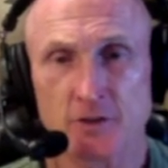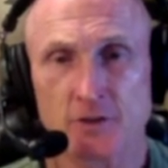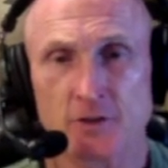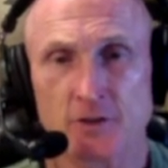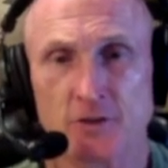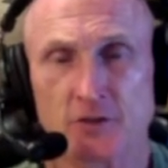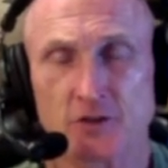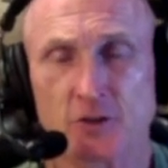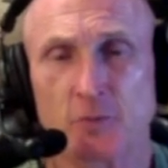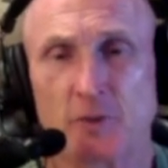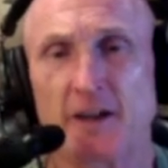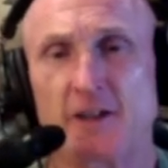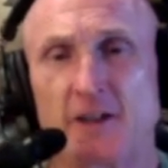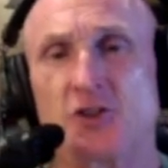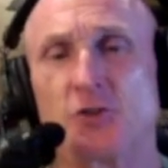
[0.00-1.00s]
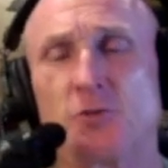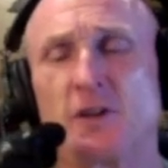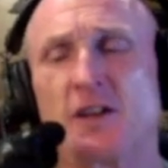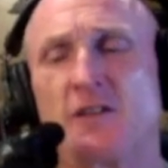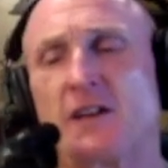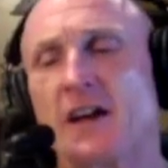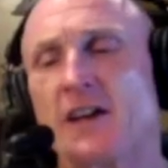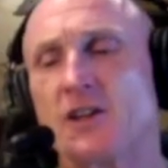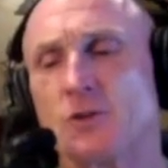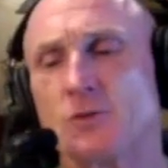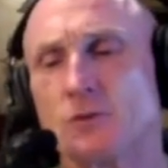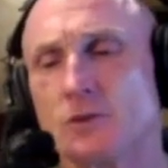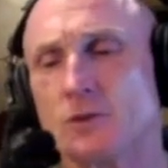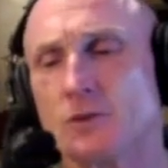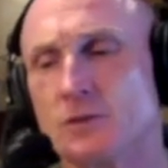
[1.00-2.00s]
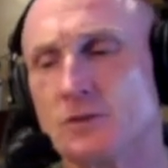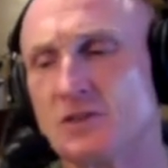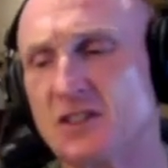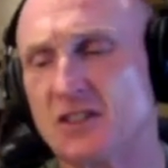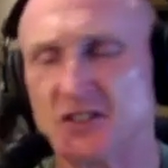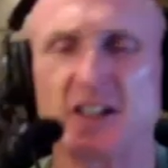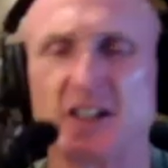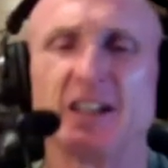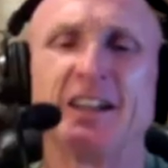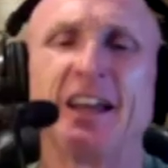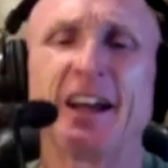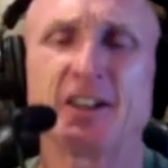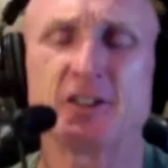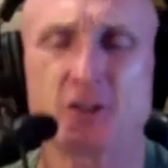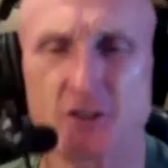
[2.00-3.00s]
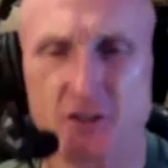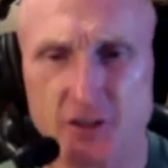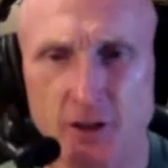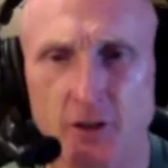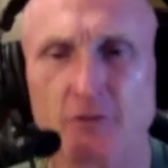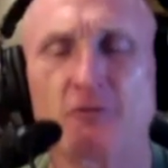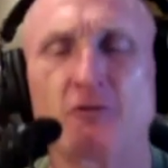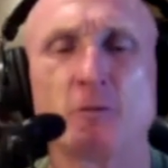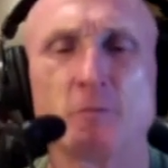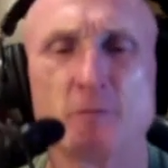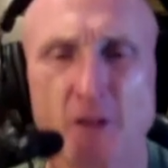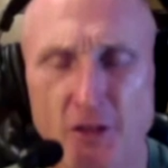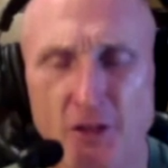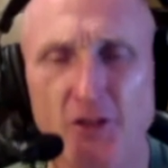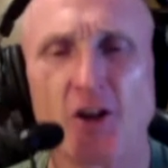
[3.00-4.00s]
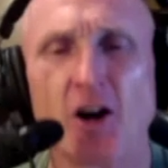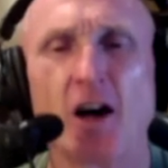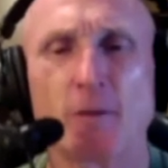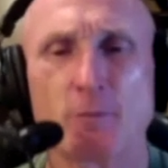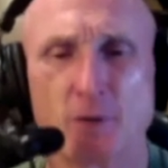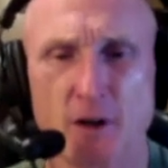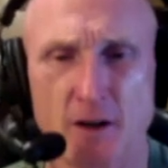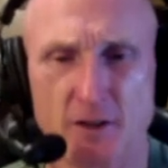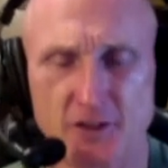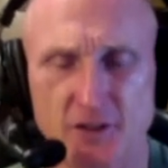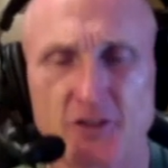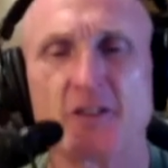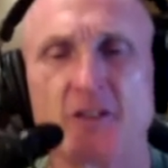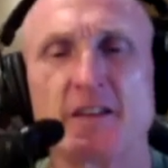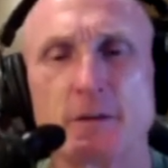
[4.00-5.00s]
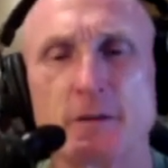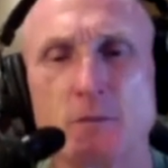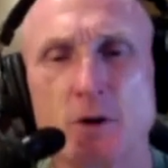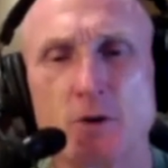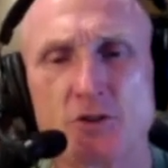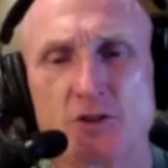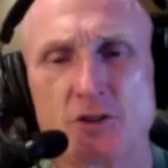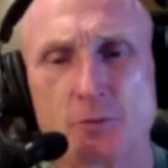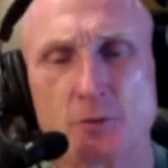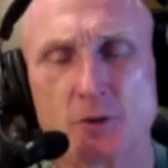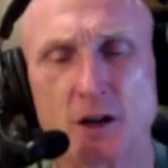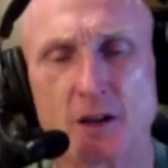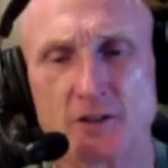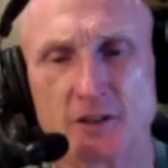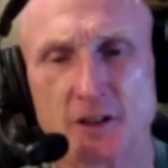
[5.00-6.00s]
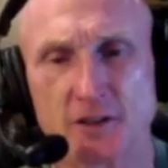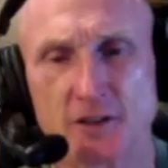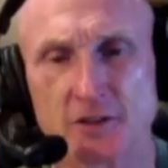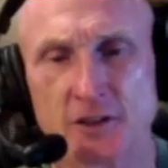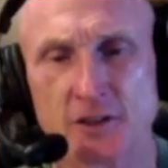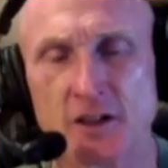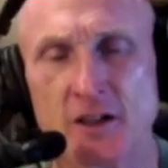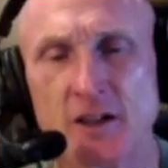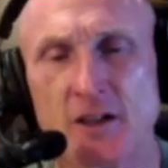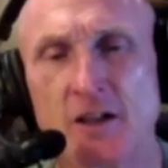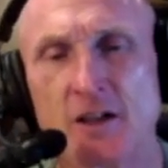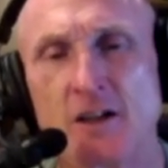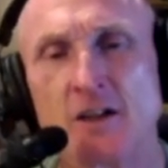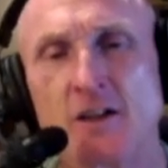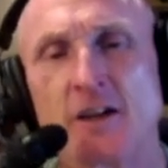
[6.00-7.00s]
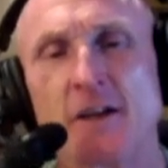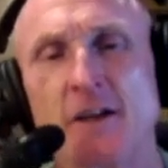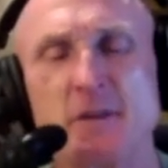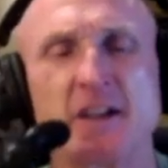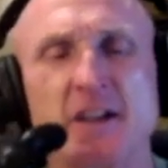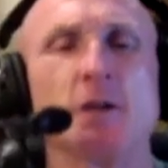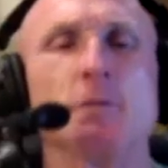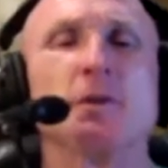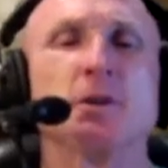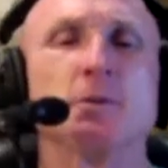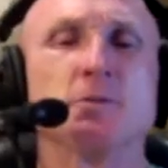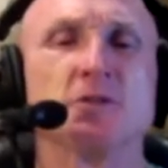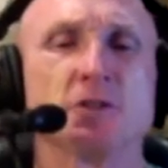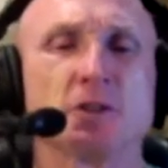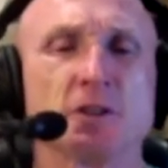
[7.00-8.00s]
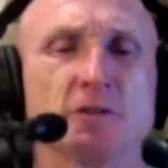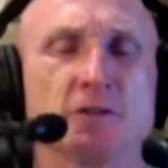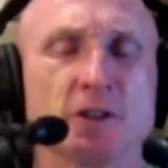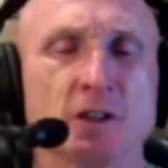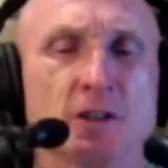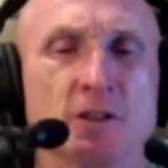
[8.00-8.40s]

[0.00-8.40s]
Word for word: So by doing that, you disconnect yourself from the thought process and the emotion process and become an observer.